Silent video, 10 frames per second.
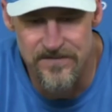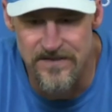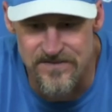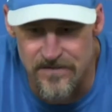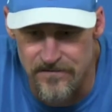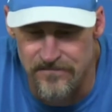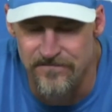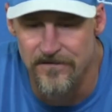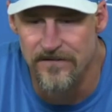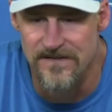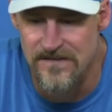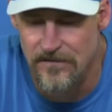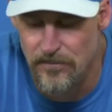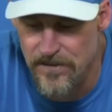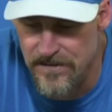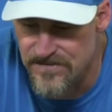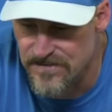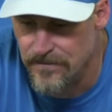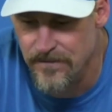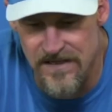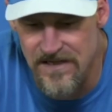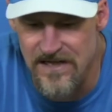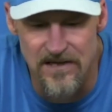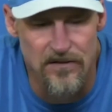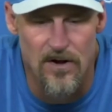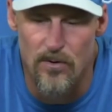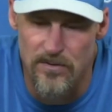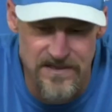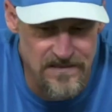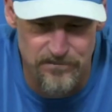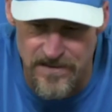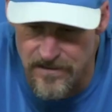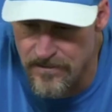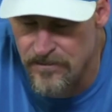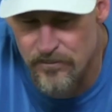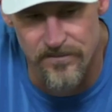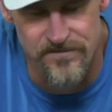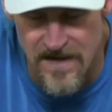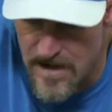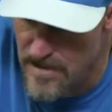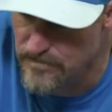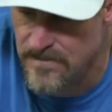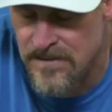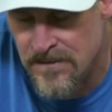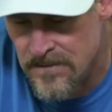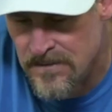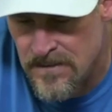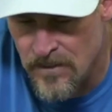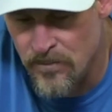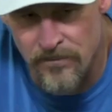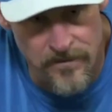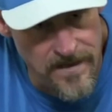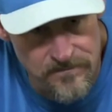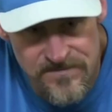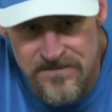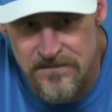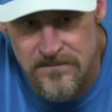He's starting to feel this a little bit. So and he'll only get better with time and with reps.